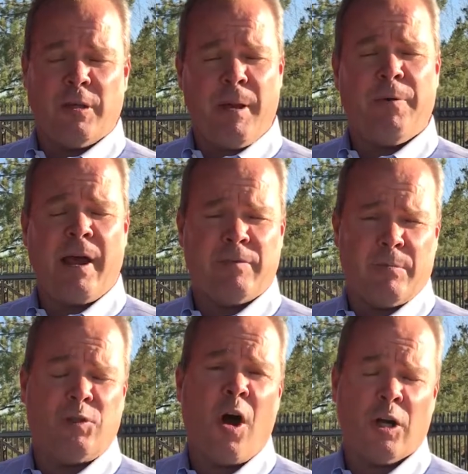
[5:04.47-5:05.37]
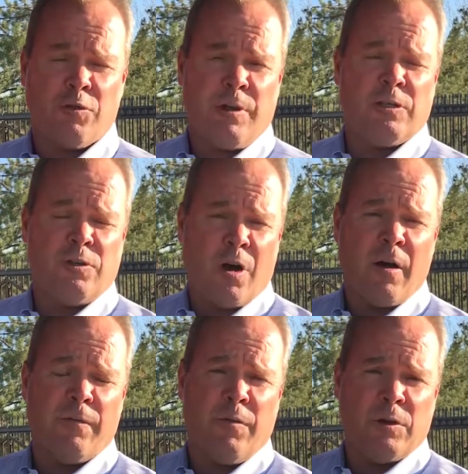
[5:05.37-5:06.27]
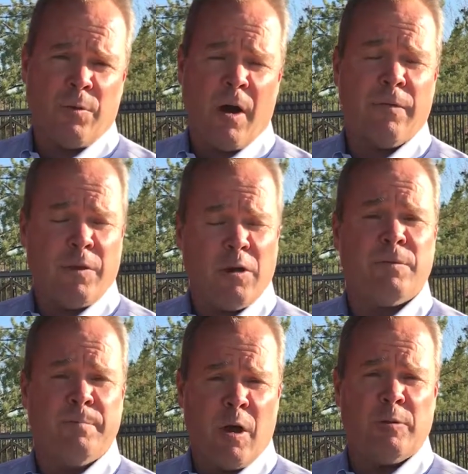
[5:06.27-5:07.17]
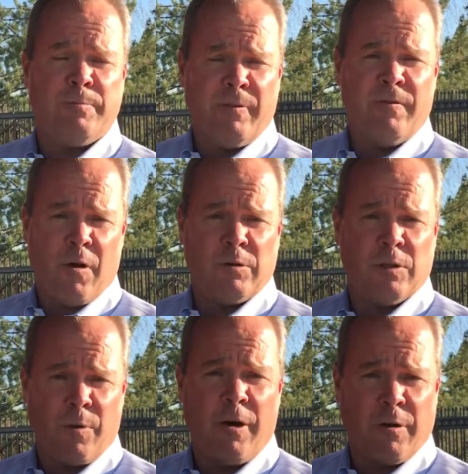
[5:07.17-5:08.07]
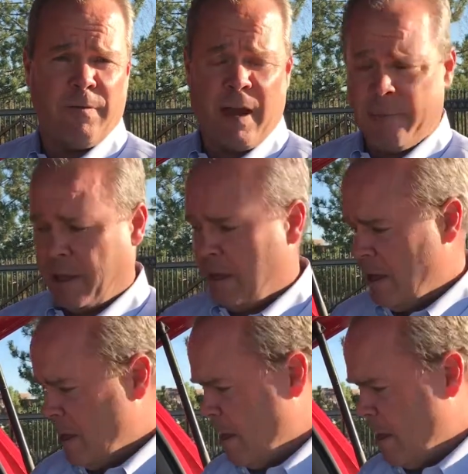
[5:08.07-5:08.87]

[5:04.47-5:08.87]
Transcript: So you may want to have some dog treats or dog food as well for those folks as well in your family.